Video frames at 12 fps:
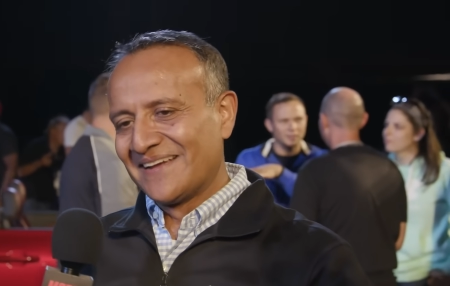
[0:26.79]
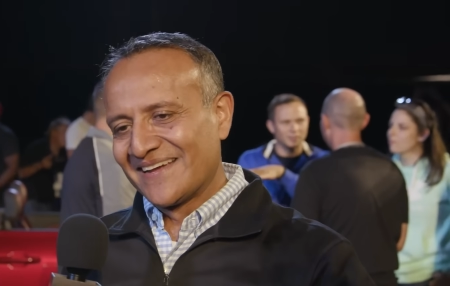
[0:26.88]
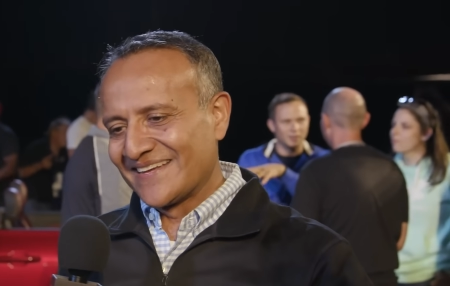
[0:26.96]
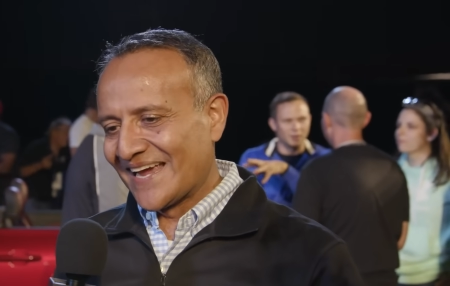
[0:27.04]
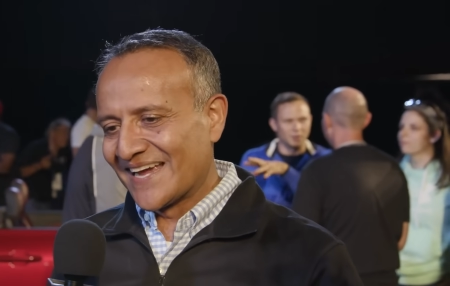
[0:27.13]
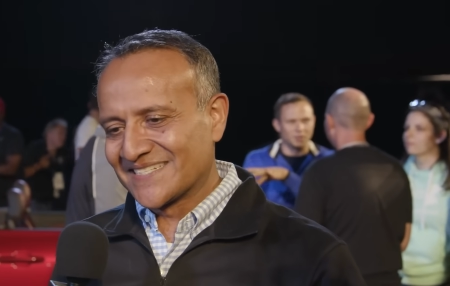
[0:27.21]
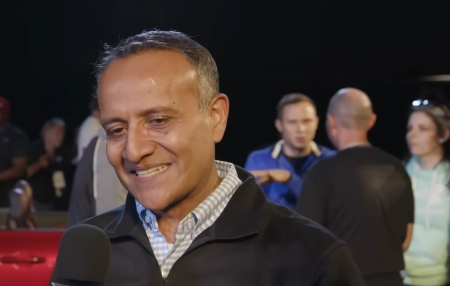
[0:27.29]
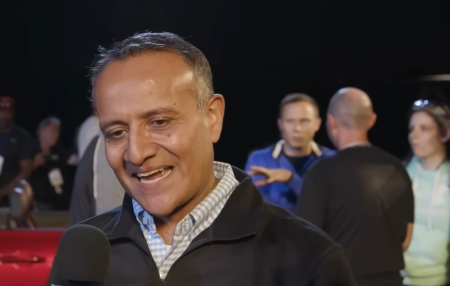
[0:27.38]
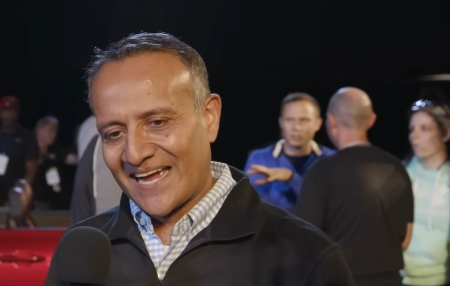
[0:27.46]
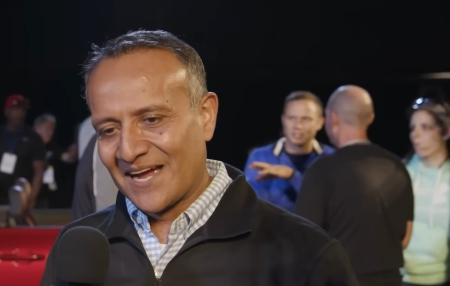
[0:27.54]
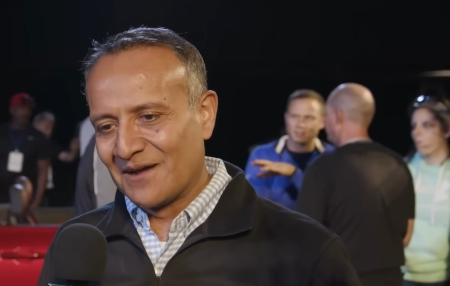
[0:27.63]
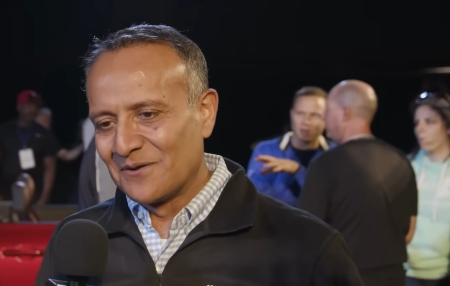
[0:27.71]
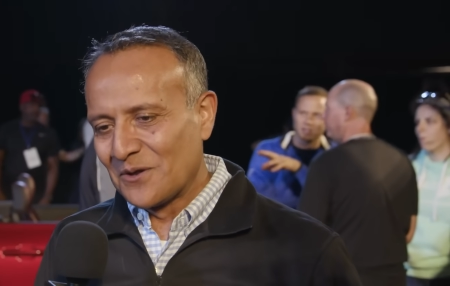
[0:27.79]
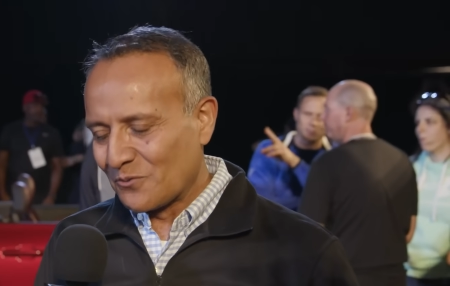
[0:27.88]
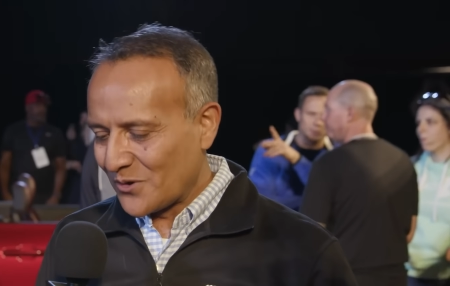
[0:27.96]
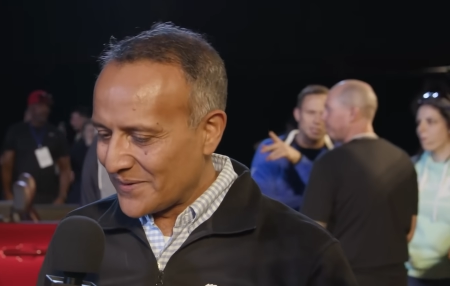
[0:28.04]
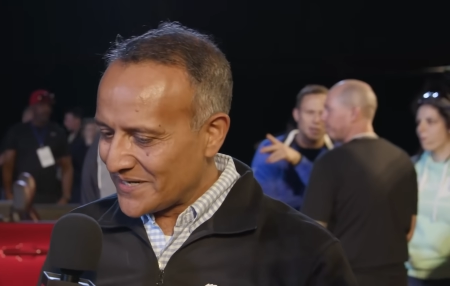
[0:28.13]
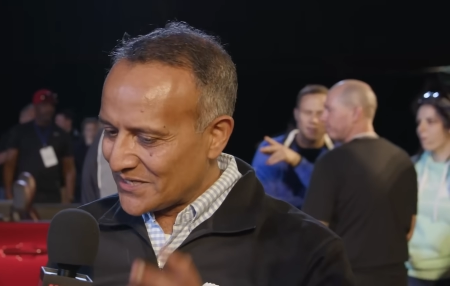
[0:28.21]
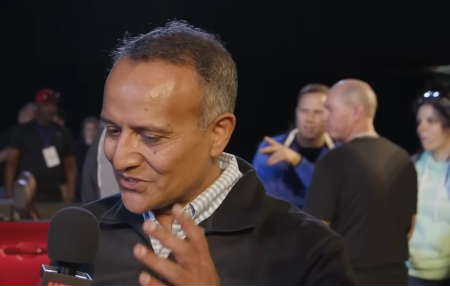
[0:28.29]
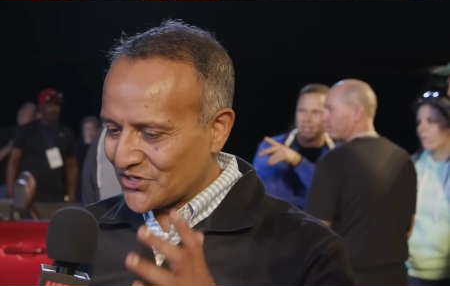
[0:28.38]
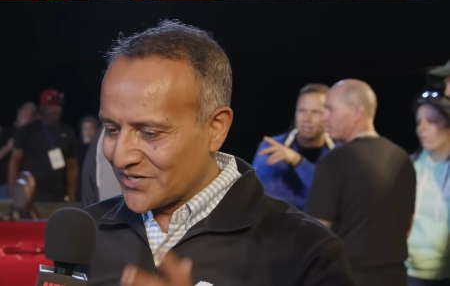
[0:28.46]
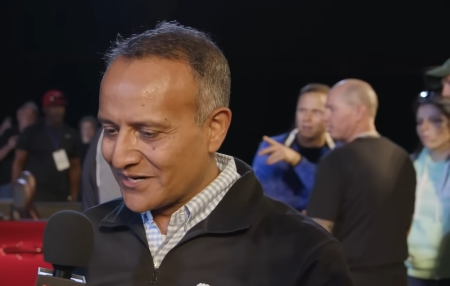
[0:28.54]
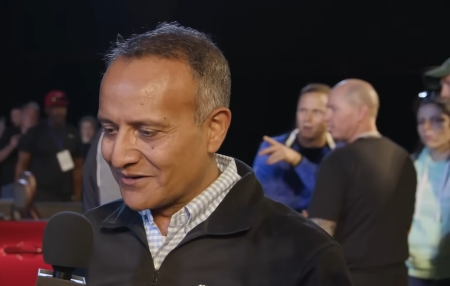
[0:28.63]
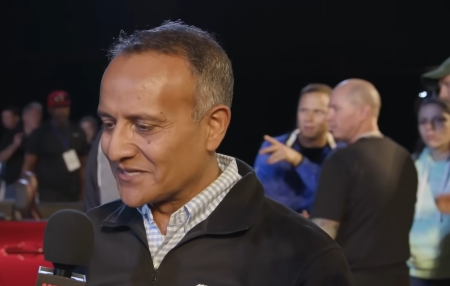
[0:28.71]
Speaker 1: Yes, uh, we've been
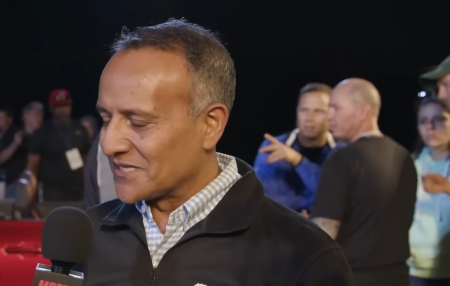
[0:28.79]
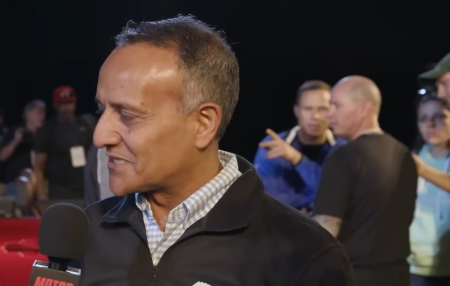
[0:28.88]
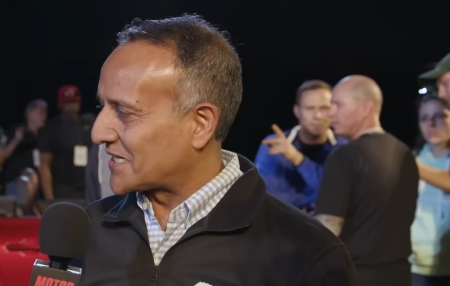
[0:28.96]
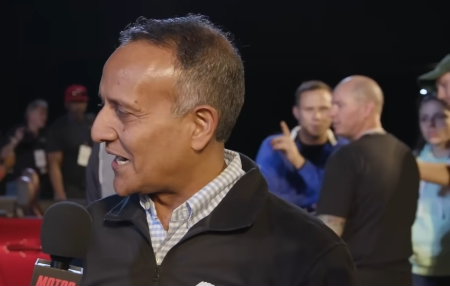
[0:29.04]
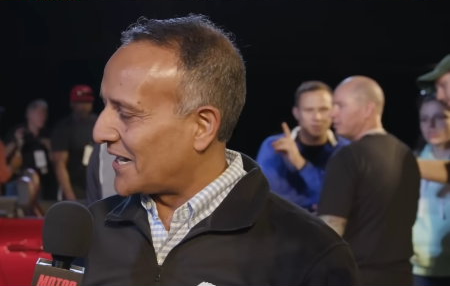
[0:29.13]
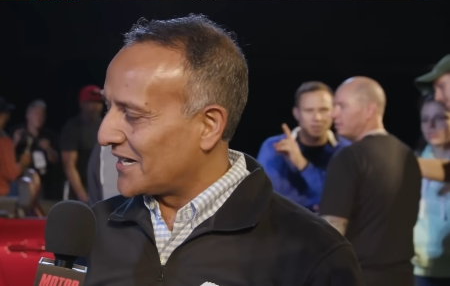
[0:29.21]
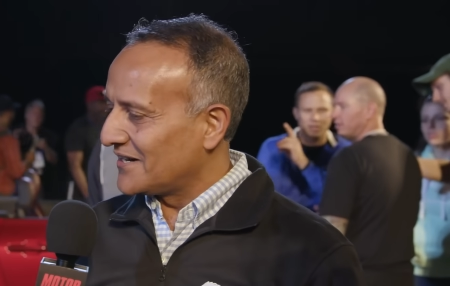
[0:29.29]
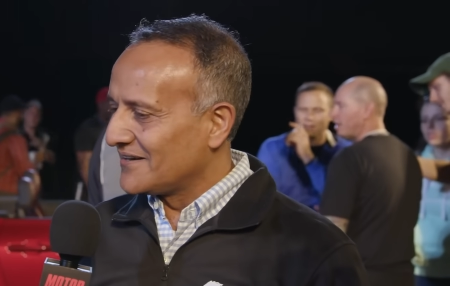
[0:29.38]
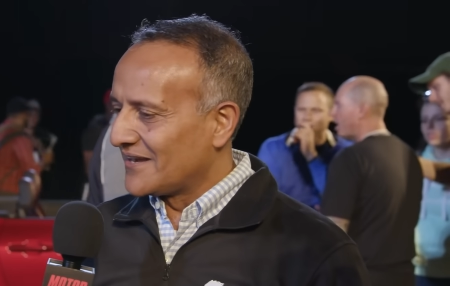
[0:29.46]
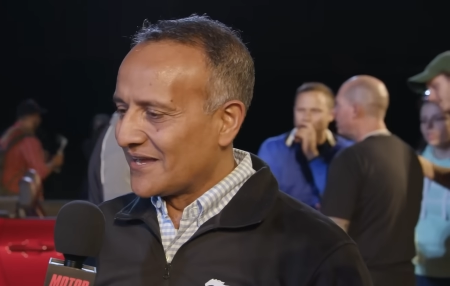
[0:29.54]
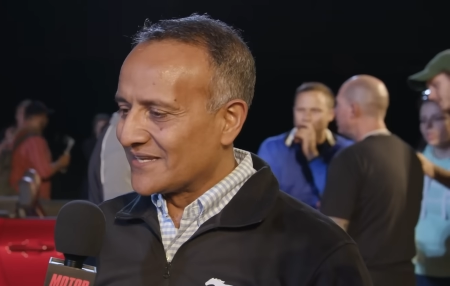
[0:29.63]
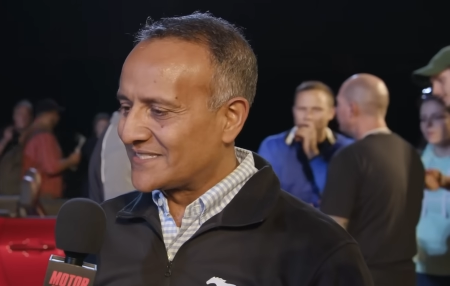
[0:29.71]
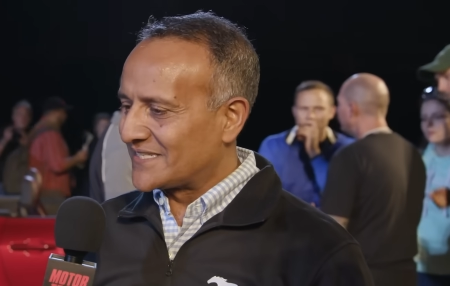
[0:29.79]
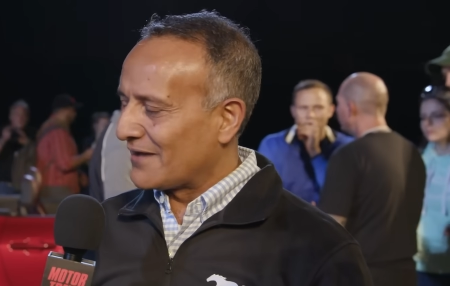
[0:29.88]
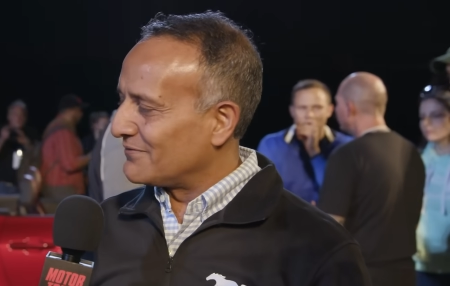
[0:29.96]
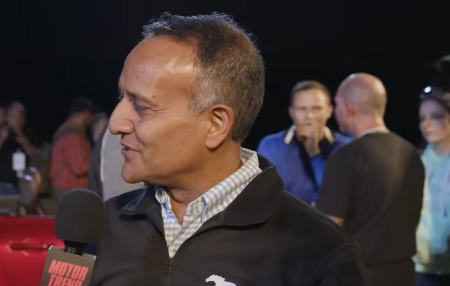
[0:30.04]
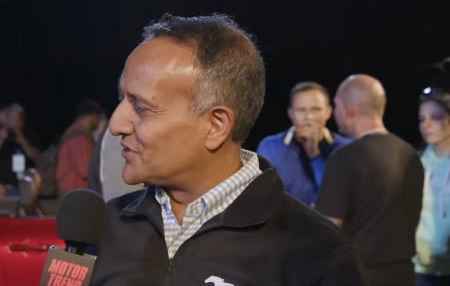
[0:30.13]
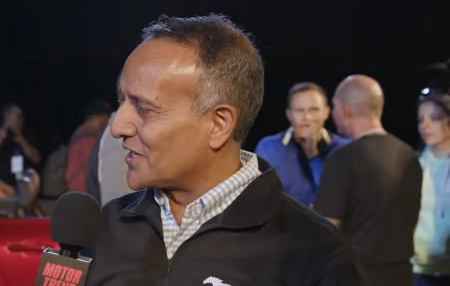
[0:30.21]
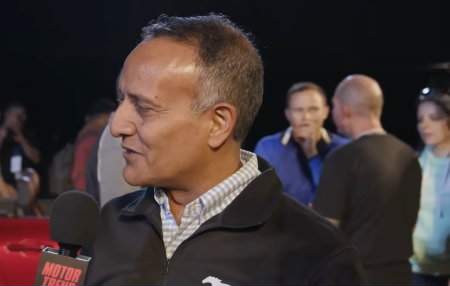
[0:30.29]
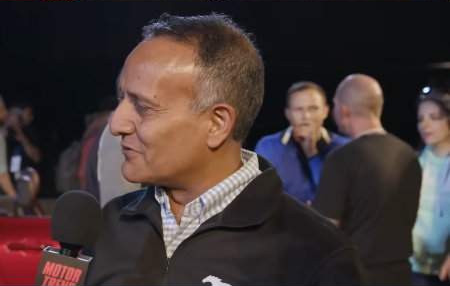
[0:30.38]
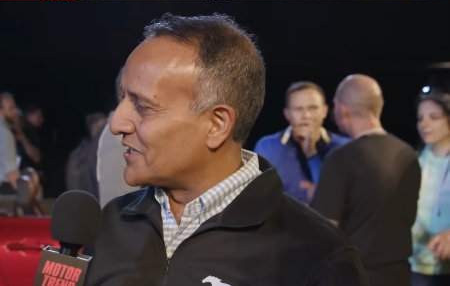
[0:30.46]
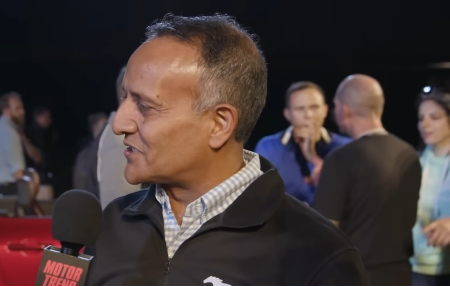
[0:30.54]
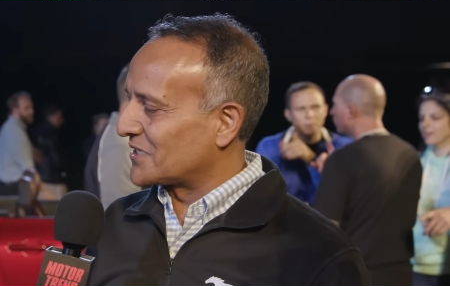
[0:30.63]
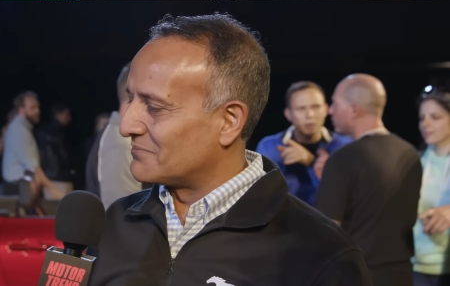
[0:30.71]
engineering this car, seventh generation